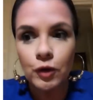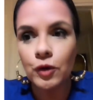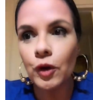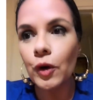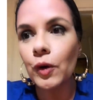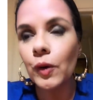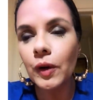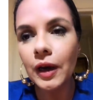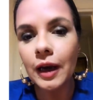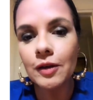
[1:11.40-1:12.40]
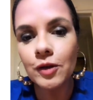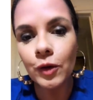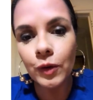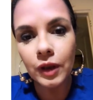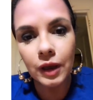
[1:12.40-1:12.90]
so, okay, guys,
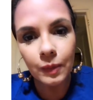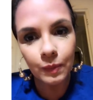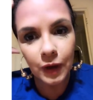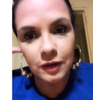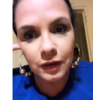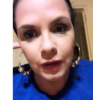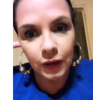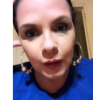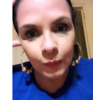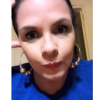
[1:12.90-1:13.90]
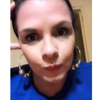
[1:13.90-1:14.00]
so really, basically,